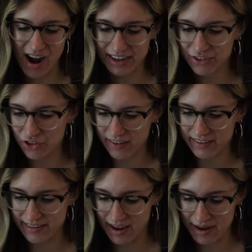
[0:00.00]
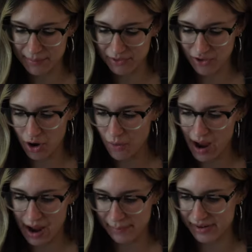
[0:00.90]
I just am so
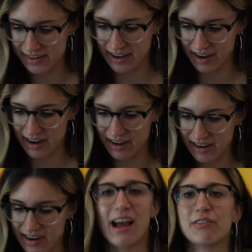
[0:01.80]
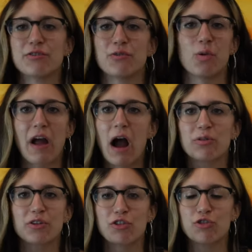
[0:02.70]
happy that I have
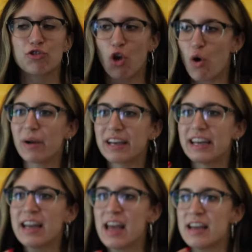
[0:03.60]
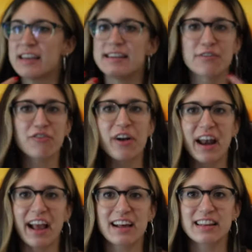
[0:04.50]
found so many different,
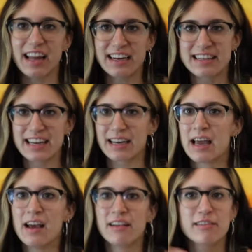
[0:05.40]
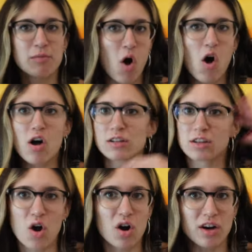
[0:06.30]
eclectic, small,
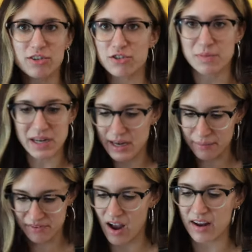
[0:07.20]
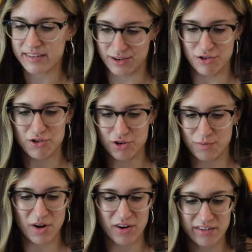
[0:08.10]
large, medium-sized
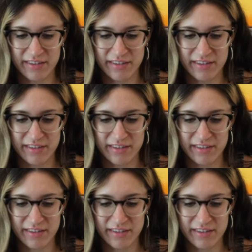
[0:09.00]
YouTubers.